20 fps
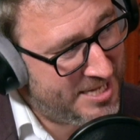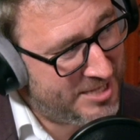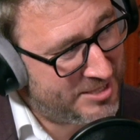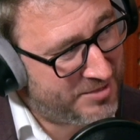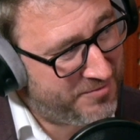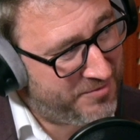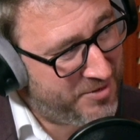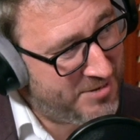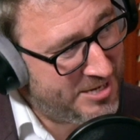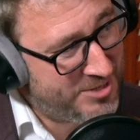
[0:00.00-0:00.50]

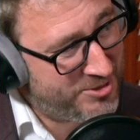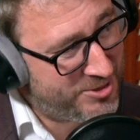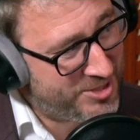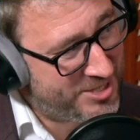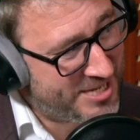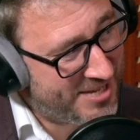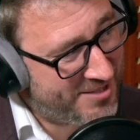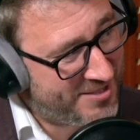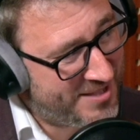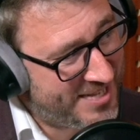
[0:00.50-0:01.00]
There's a few
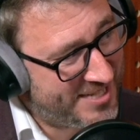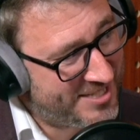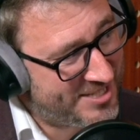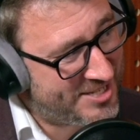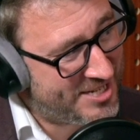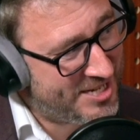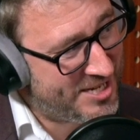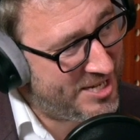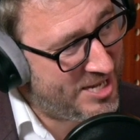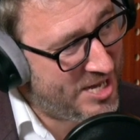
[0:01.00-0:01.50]
interesting things
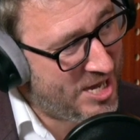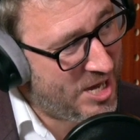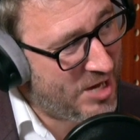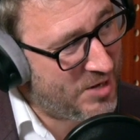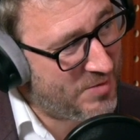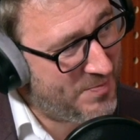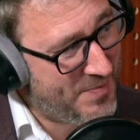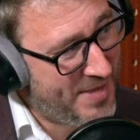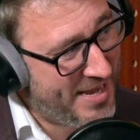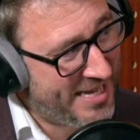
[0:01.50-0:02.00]
to
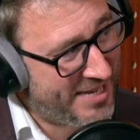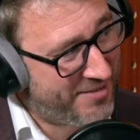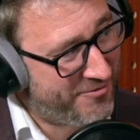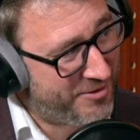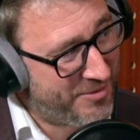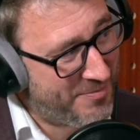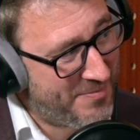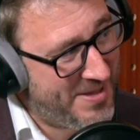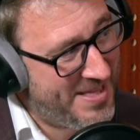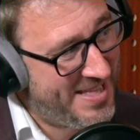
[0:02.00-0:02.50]
unpick
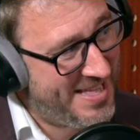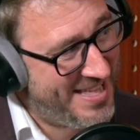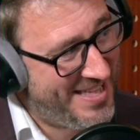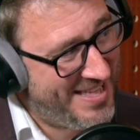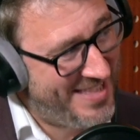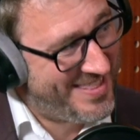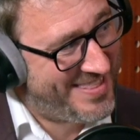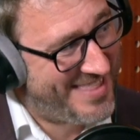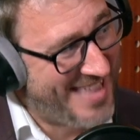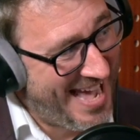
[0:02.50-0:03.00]
from
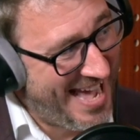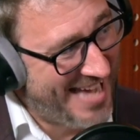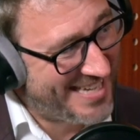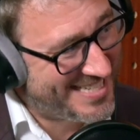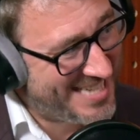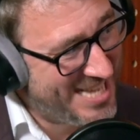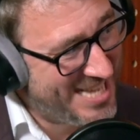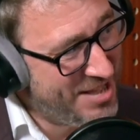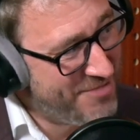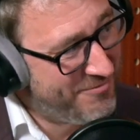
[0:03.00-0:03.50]

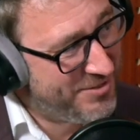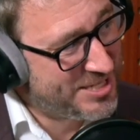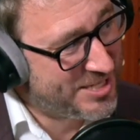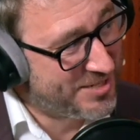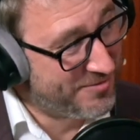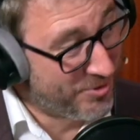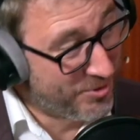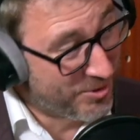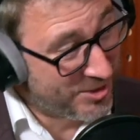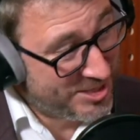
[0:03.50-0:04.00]
that. First
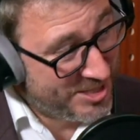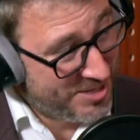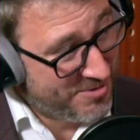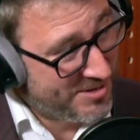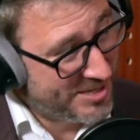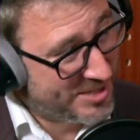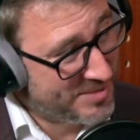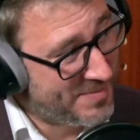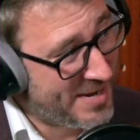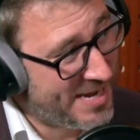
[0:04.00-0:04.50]
of all, as you
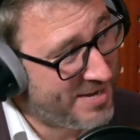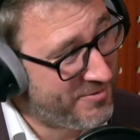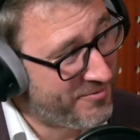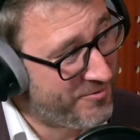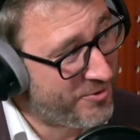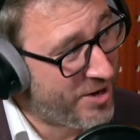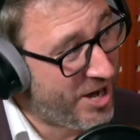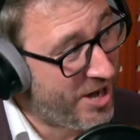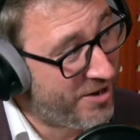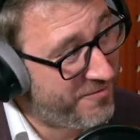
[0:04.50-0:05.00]
were explaining
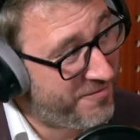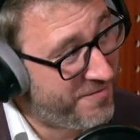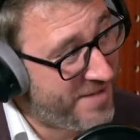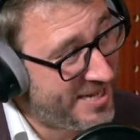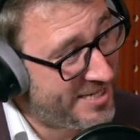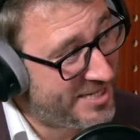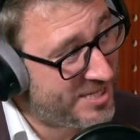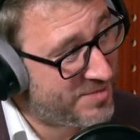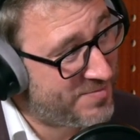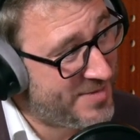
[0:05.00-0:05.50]
before,
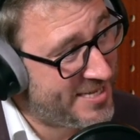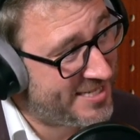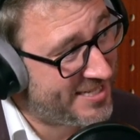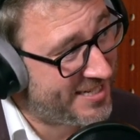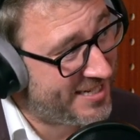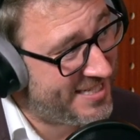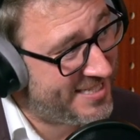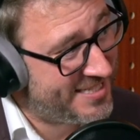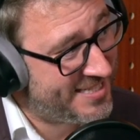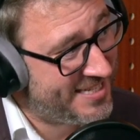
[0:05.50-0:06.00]
unfair
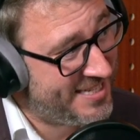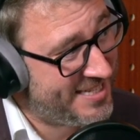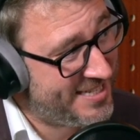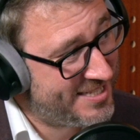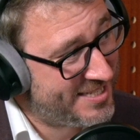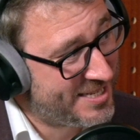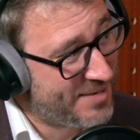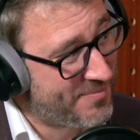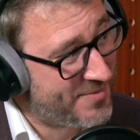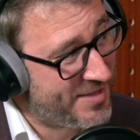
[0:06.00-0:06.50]
dismissal is
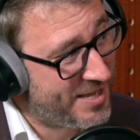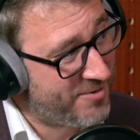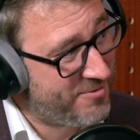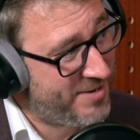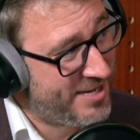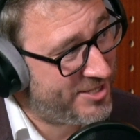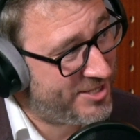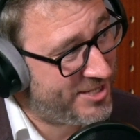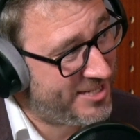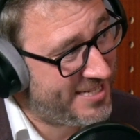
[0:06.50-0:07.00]
something
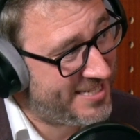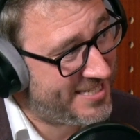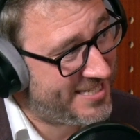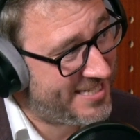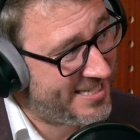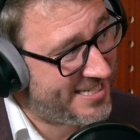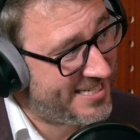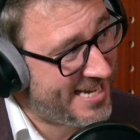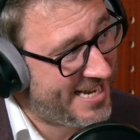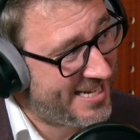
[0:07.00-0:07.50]
which, at least
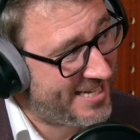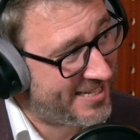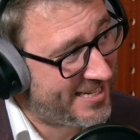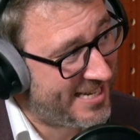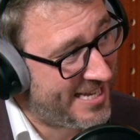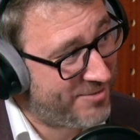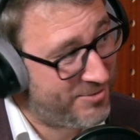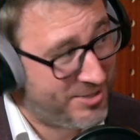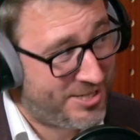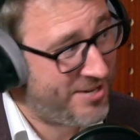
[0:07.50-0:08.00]
in the technical
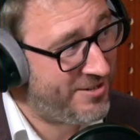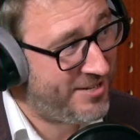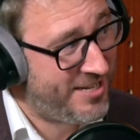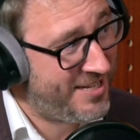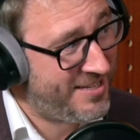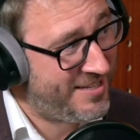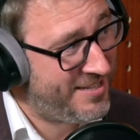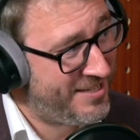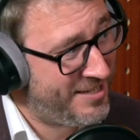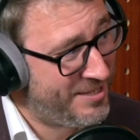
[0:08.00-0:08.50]
language,
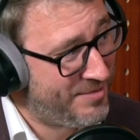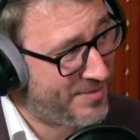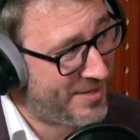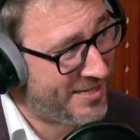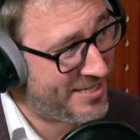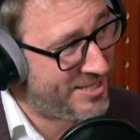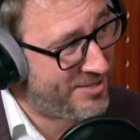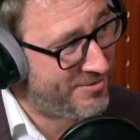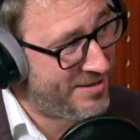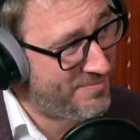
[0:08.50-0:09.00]
only
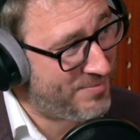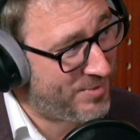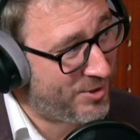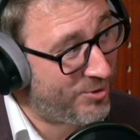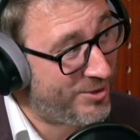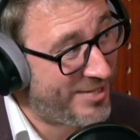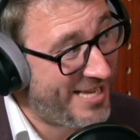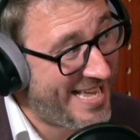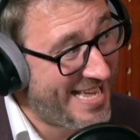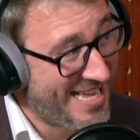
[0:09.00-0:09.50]
applies to
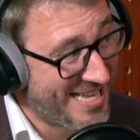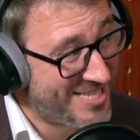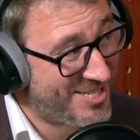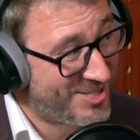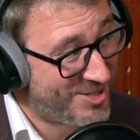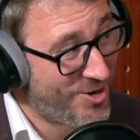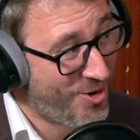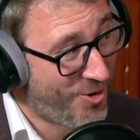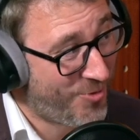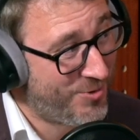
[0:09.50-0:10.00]

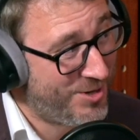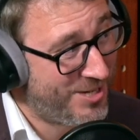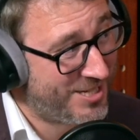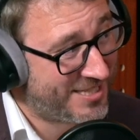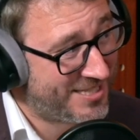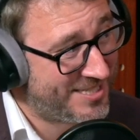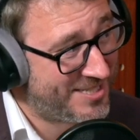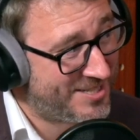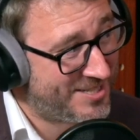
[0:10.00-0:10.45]
employees, not workers.